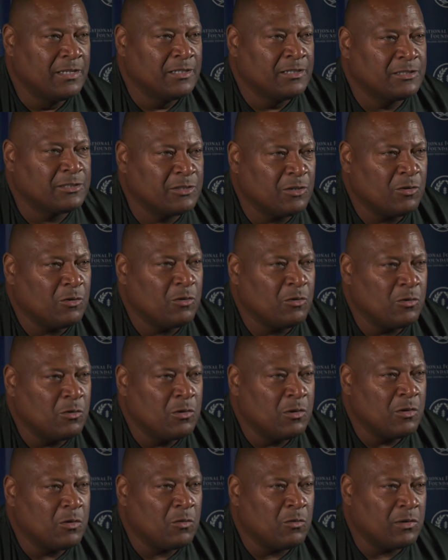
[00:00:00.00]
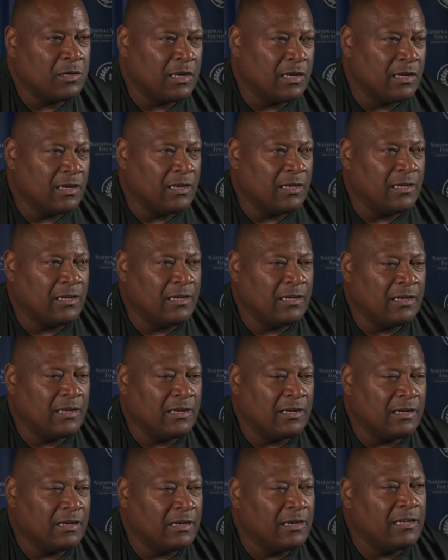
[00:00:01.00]
So when they
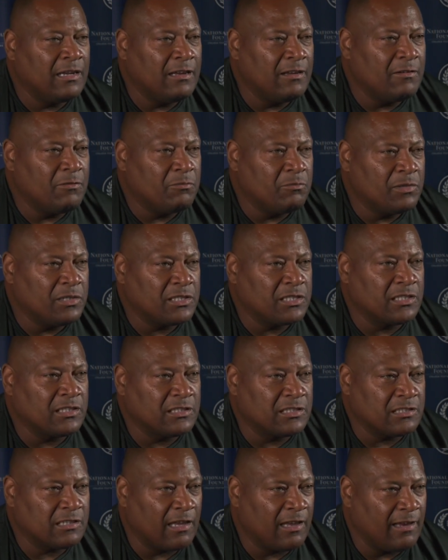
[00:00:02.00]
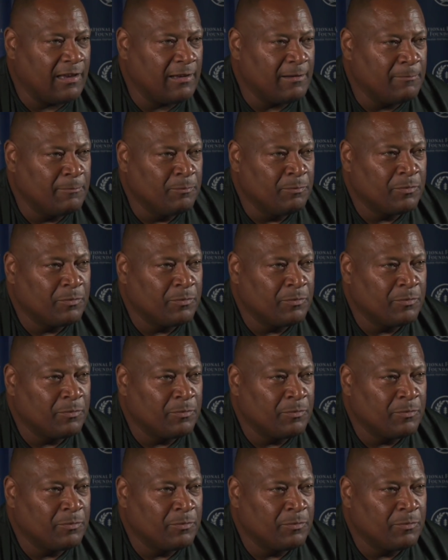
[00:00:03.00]
leave Michigan State,